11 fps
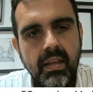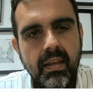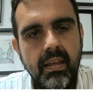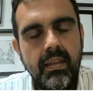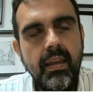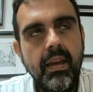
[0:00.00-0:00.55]

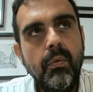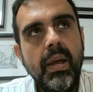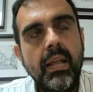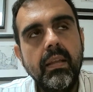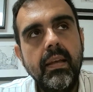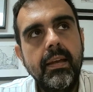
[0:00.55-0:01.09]
Yeah,
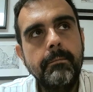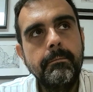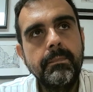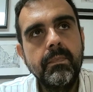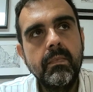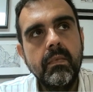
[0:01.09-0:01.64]
well,
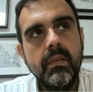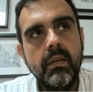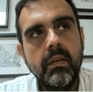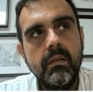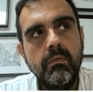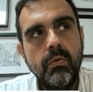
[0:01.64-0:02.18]
um,
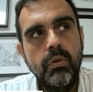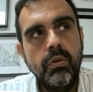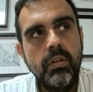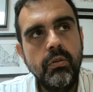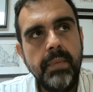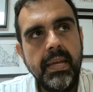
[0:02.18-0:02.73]
you need
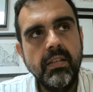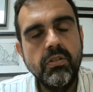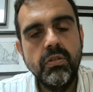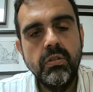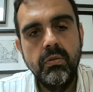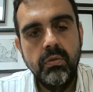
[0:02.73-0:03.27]
to manage
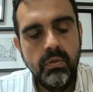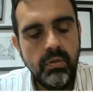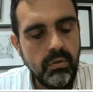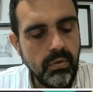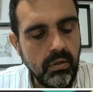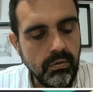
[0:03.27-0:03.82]
you need
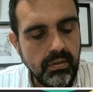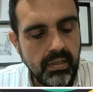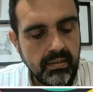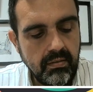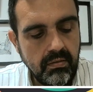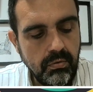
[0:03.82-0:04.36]
to include
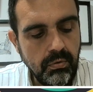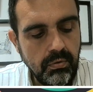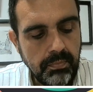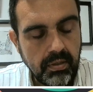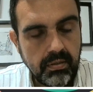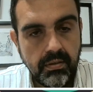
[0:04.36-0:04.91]
that two
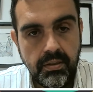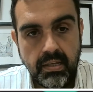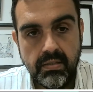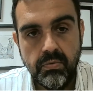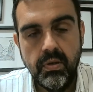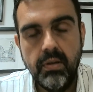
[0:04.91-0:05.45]
important
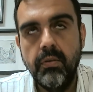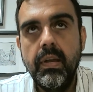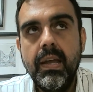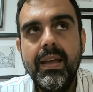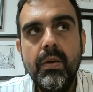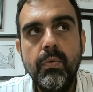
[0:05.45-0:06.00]
things well
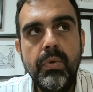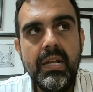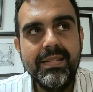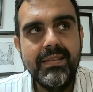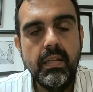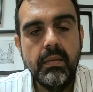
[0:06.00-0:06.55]
real
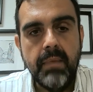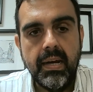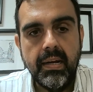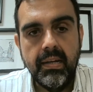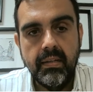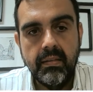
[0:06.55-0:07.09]
estate
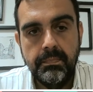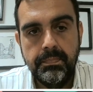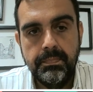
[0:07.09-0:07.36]
market